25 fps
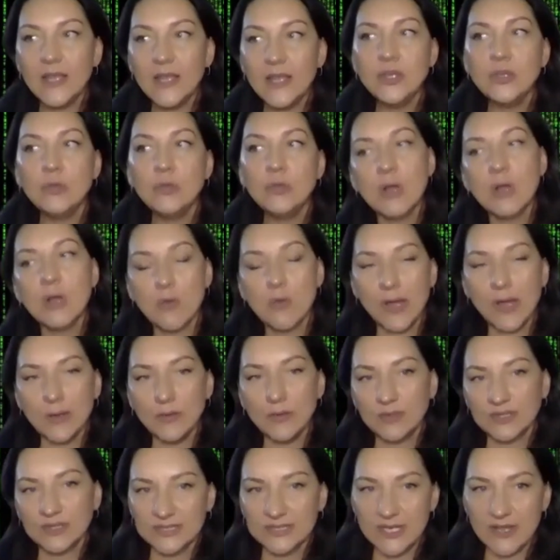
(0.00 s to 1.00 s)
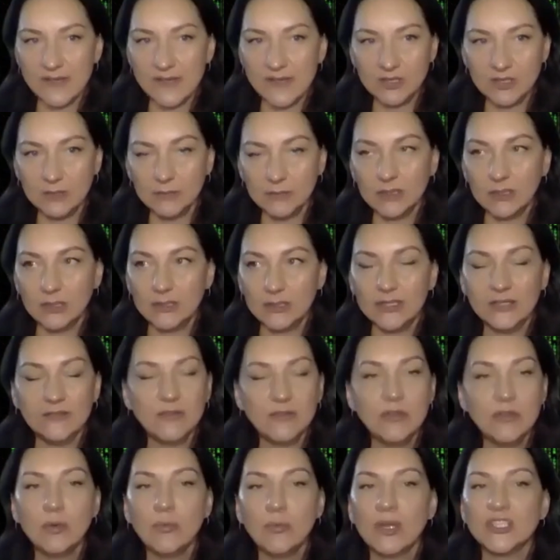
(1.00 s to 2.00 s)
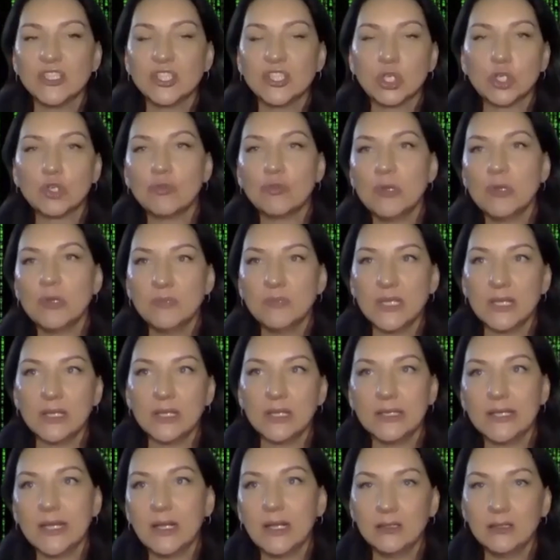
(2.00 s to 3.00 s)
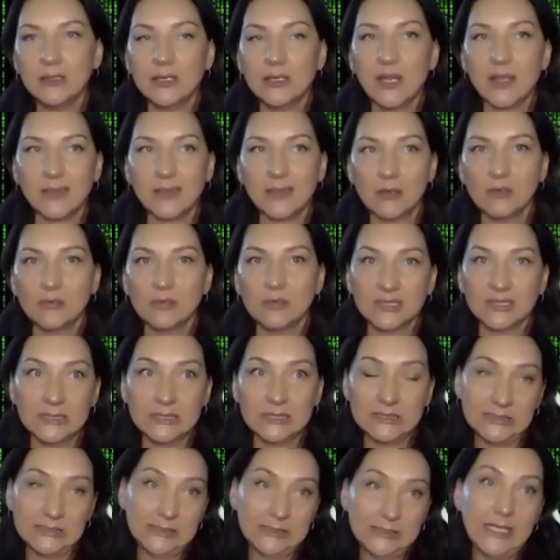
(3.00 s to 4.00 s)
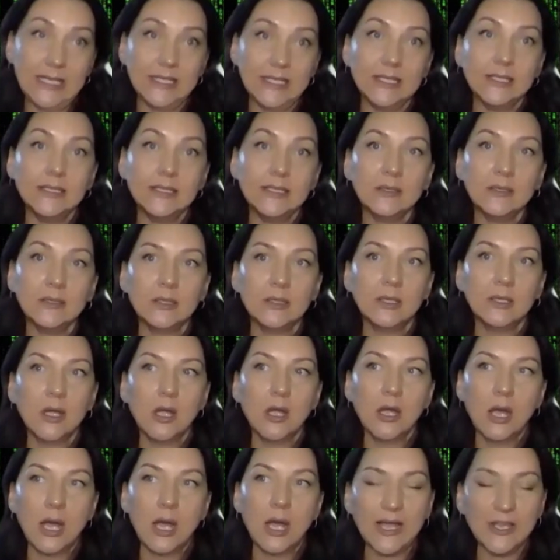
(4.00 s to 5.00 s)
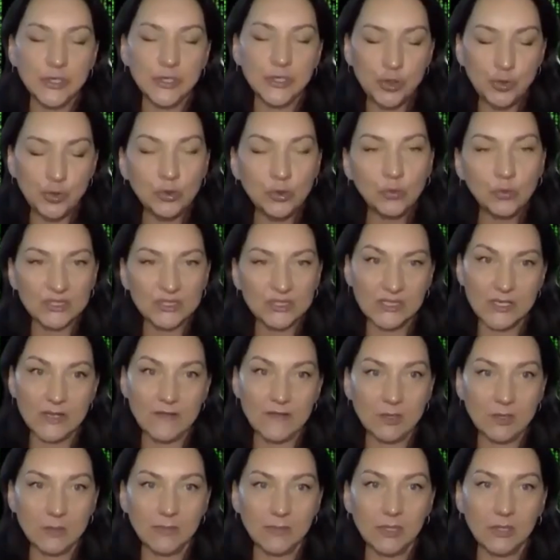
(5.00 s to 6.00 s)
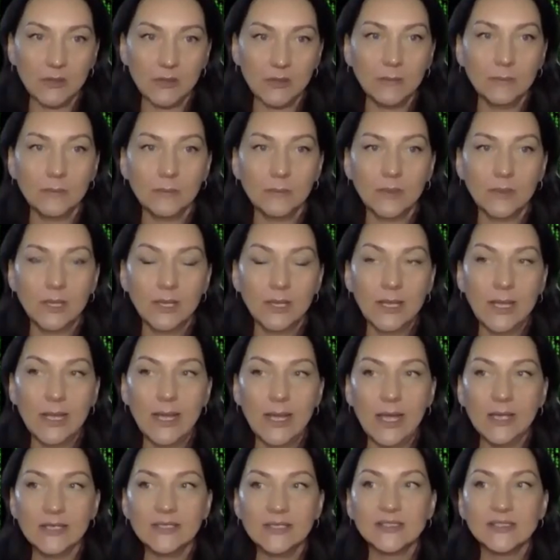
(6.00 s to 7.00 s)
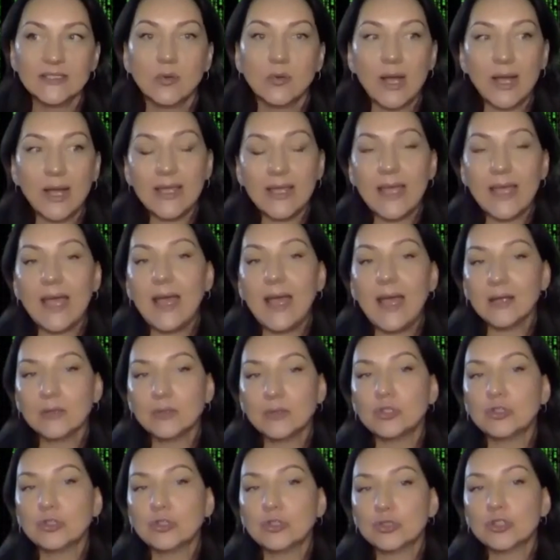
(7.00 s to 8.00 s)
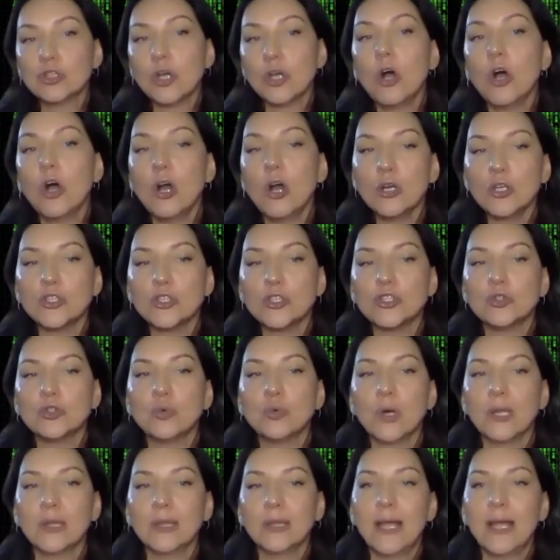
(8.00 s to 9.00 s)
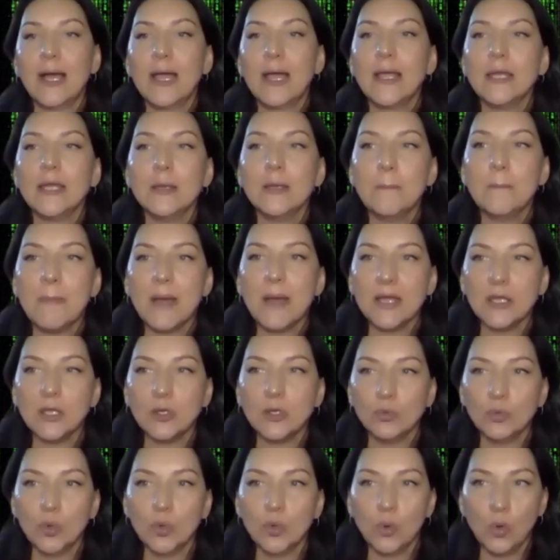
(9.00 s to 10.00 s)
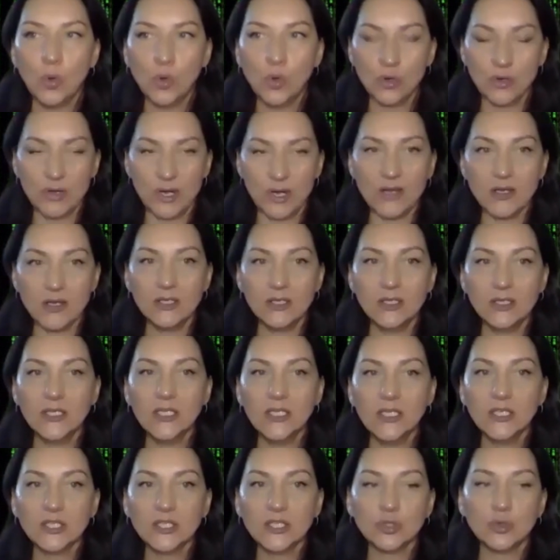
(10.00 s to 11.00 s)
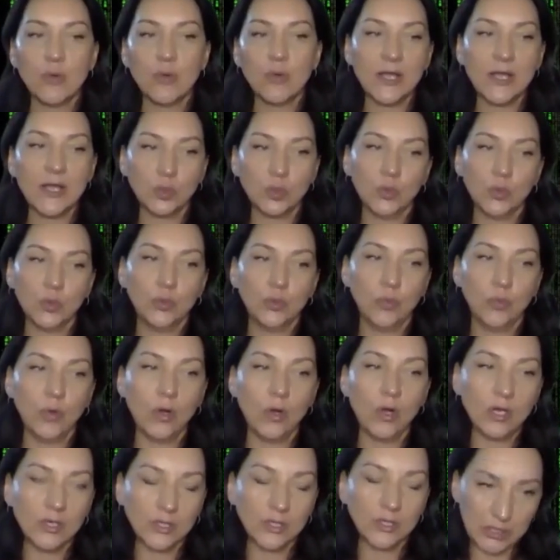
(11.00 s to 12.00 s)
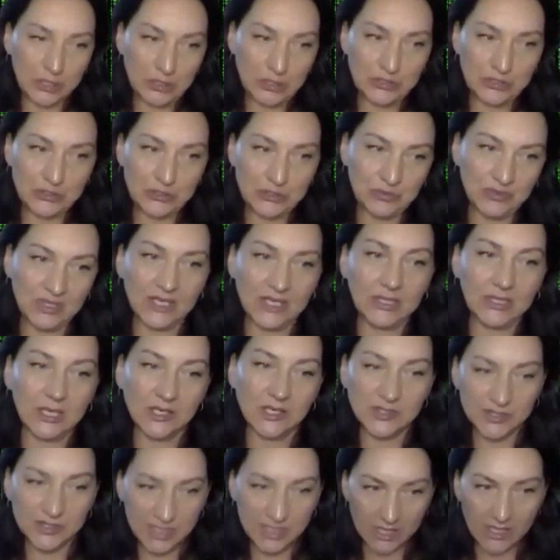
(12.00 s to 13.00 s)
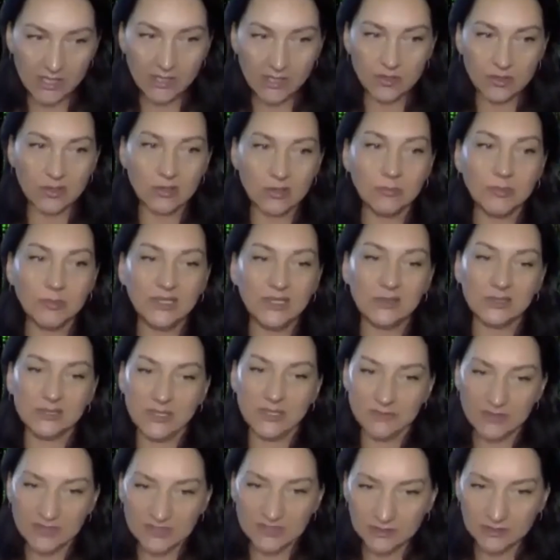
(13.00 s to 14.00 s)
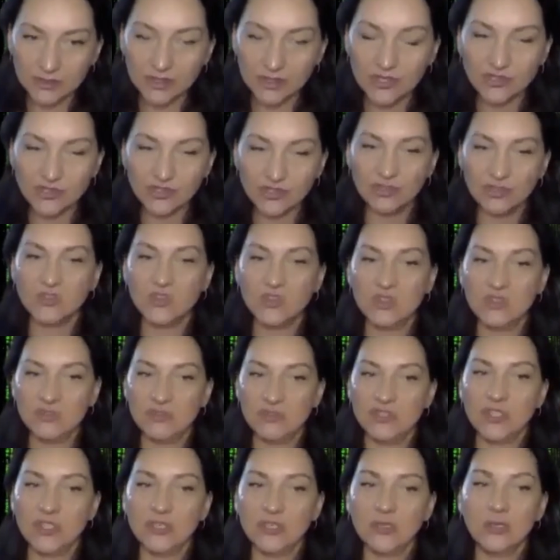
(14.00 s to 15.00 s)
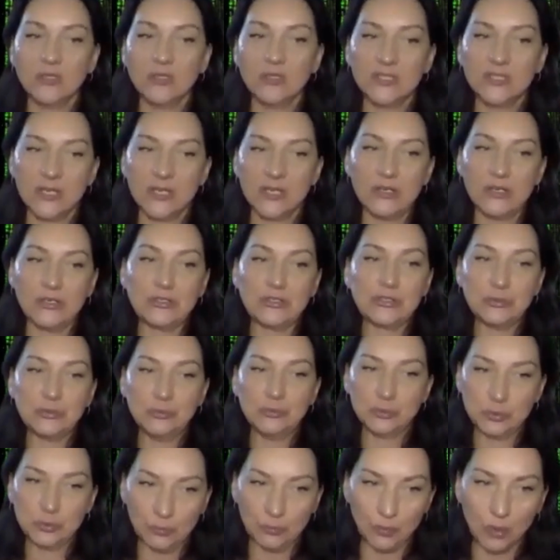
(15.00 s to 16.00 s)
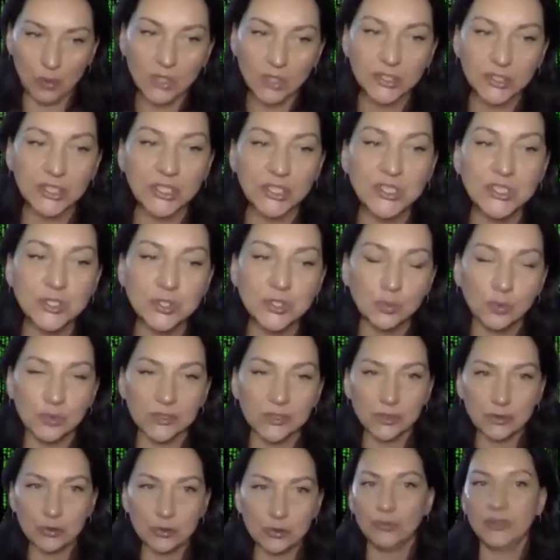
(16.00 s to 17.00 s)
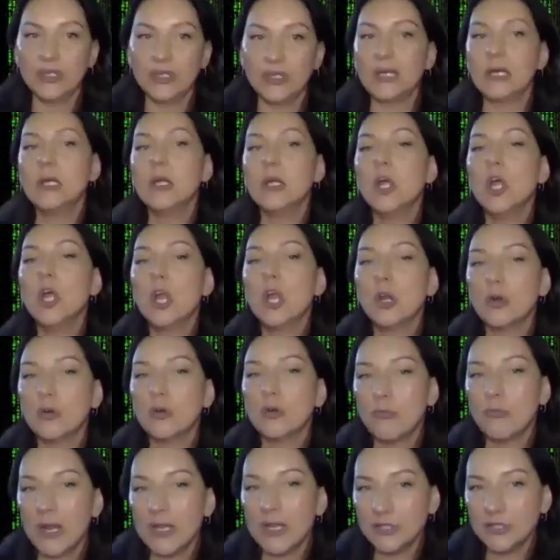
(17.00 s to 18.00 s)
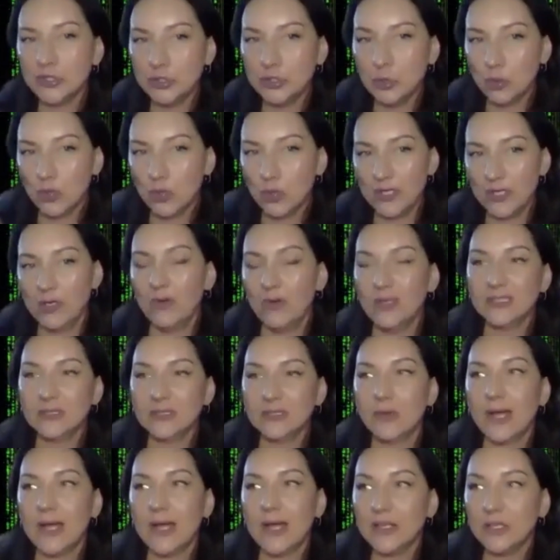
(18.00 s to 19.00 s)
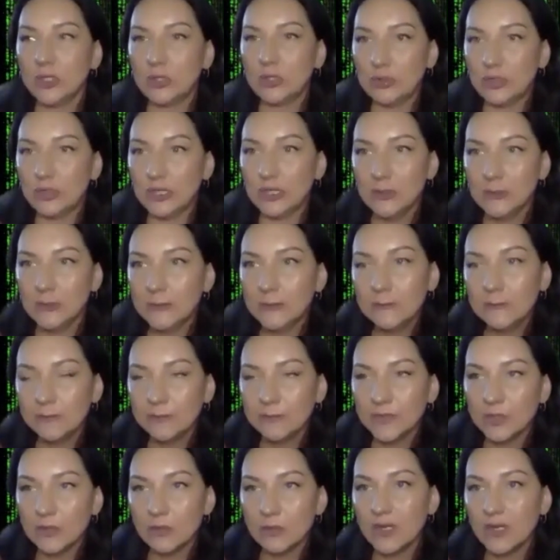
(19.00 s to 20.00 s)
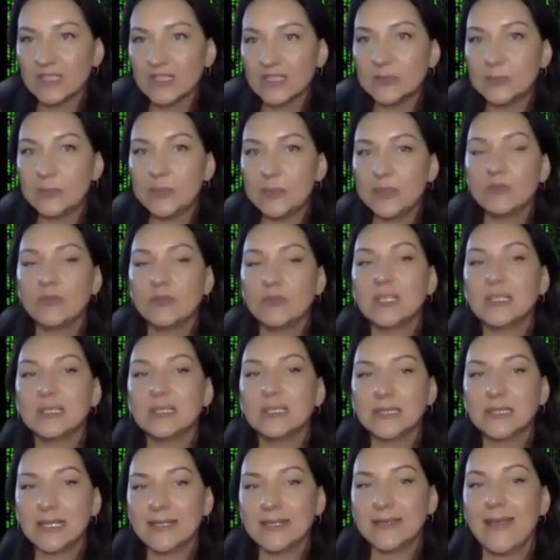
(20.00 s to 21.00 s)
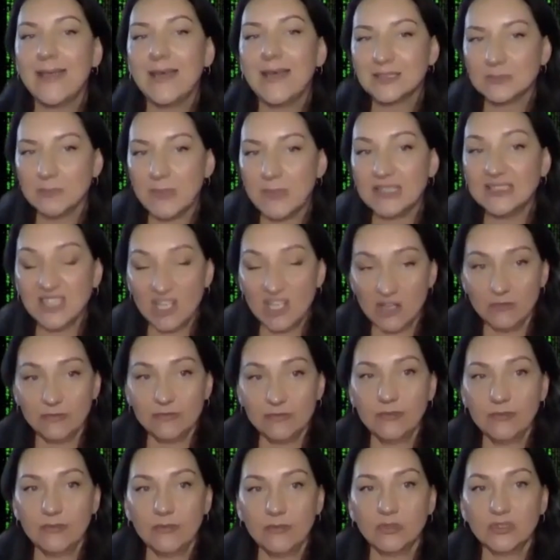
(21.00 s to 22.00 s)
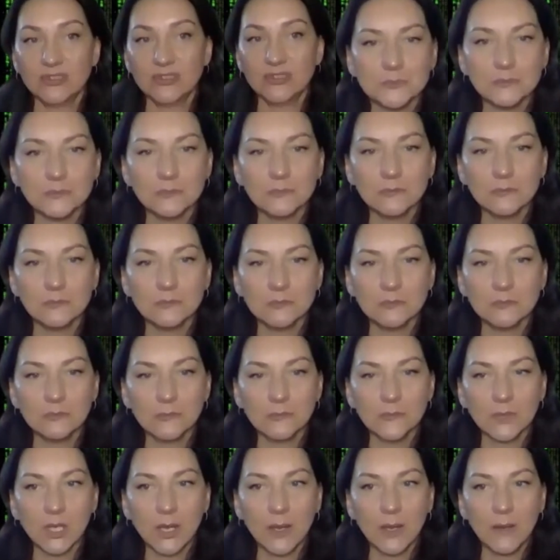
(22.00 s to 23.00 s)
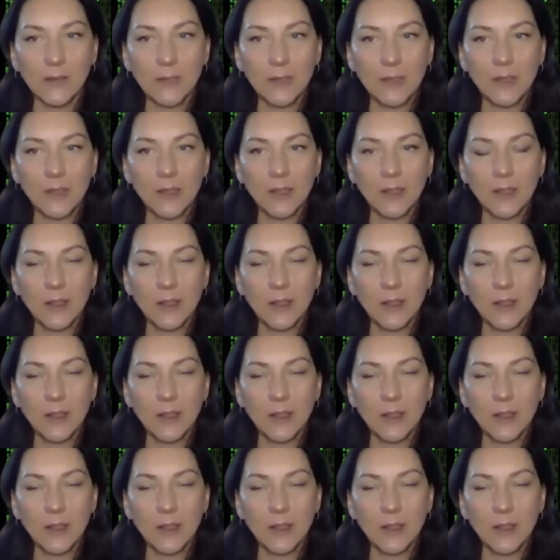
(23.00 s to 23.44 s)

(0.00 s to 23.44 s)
I knew Hawaii was inevitable, even though I screamed and yelled and I thought it was insane. I knew it was inevitable. And so I had to talk to align my own aura so I could walk into that container, because every situation is an energetic container. So to walk into it through the right door in a way, so I could, experience it as myself. Okay.